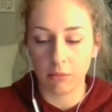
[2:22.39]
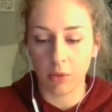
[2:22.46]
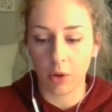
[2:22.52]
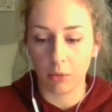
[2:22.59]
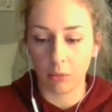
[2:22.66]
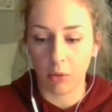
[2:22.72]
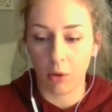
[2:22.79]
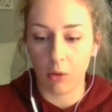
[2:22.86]
a
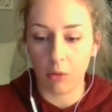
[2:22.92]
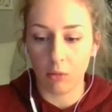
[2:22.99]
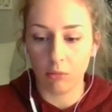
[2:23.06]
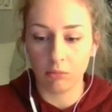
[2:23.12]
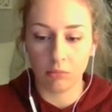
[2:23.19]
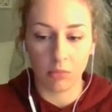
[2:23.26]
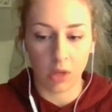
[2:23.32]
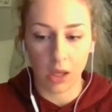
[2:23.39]
role
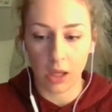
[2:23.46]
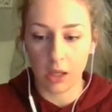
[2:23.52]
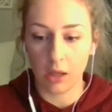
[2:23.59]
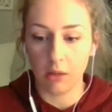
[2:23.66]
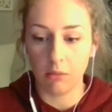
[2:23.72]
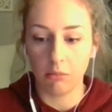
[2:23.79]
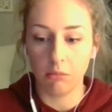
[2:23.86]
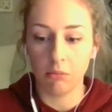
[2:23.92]

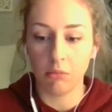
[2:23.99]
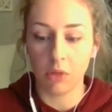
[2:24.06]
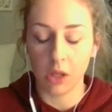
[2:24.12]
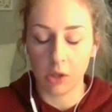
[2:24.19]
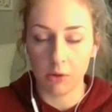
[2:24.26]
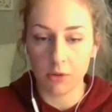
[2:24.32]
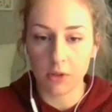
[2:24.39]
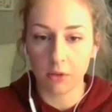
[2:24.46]
in the
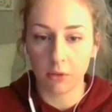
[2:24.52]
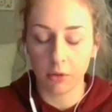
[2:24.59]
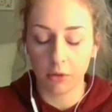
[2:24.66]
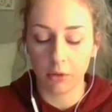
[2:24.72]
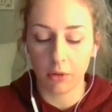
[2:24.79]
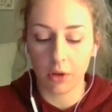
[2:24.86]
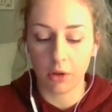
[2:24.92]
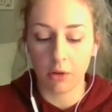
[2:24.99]
use of crude
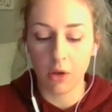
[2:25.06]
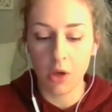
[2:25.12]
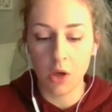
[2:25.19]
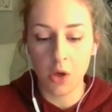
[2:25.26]
oil,